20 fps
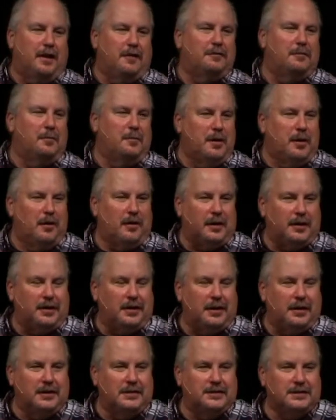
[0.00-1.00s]
of
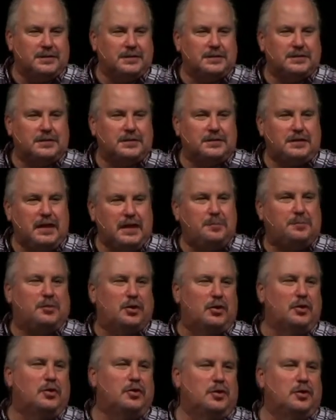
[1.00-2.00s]
Americans keep
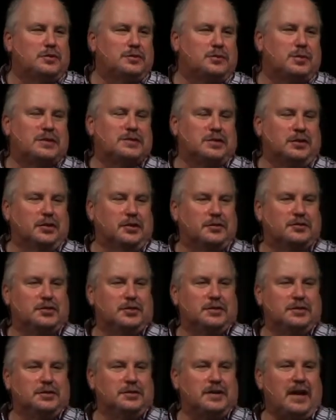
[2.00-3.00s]
their New Year's
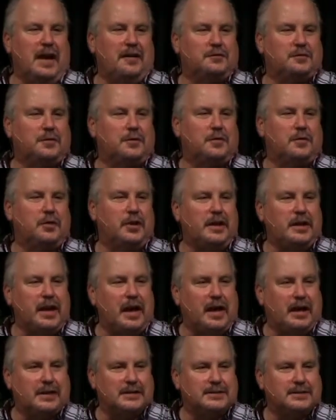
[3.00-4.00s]
resolutions after 30
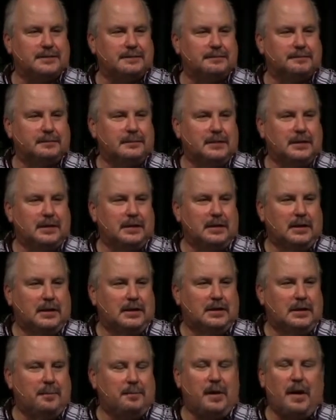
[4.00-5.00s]
days.
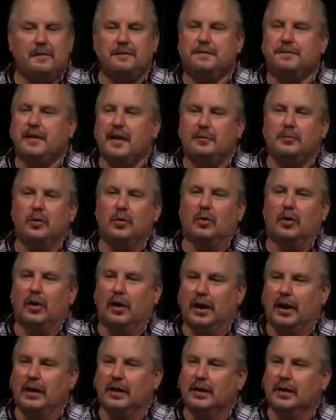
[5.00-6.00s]
That by
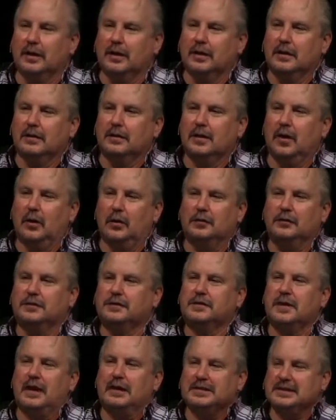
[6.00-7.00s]
February,
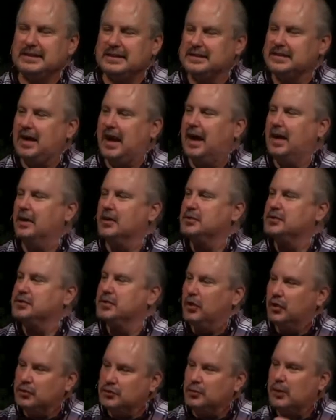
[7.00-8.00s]
those desires,
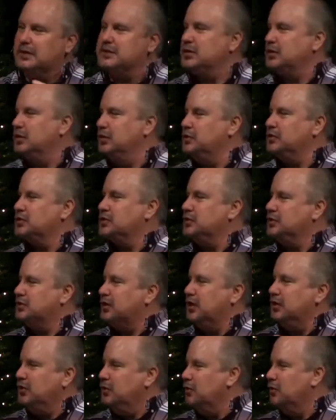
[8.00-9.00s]
those resolutions
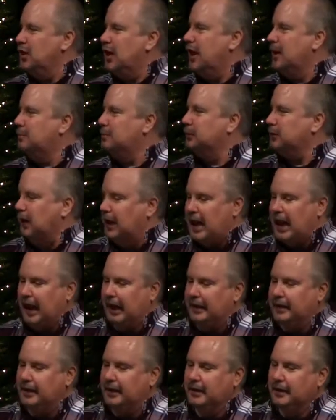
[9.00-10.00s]
that you and I
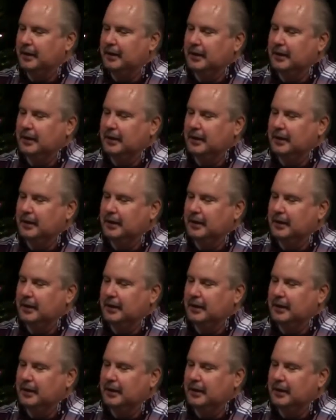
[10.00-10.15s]
plan,